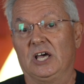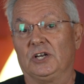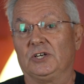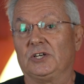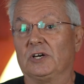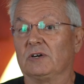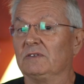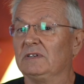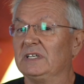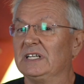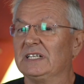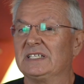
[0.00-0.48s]

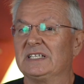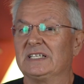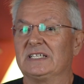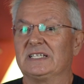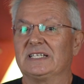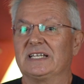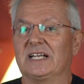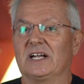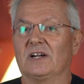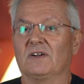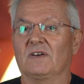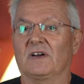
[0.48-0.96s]
don't
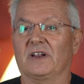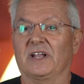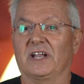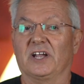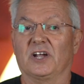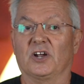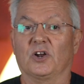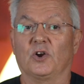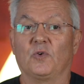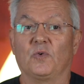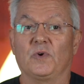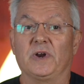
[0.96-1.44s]
necessarily
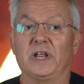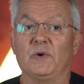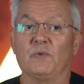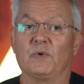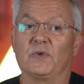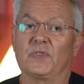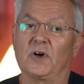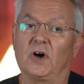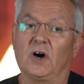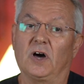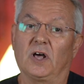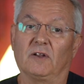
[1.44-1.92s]
agree
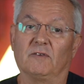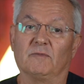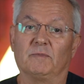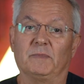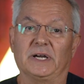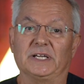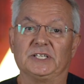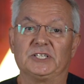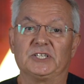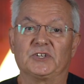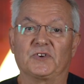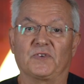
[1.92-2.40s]
with all of
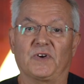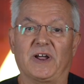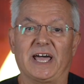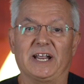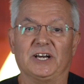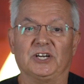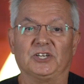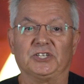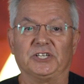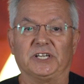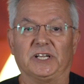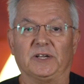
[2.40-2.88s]
my
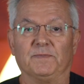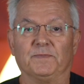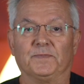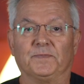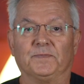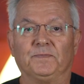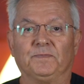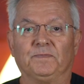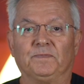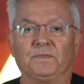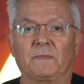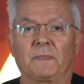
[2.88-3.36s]
strategy.
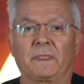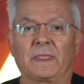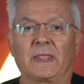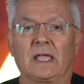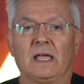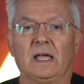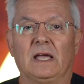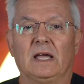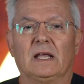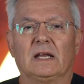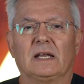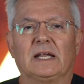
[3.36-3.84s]

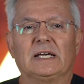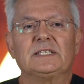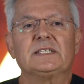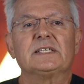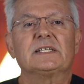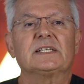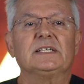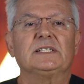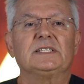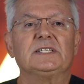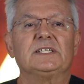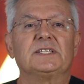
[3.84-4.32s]

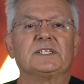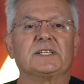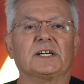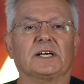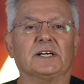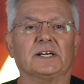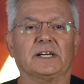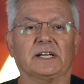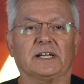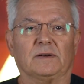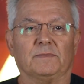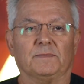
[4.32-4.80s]
Let's get
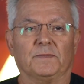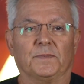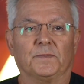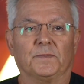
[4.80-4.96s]
started.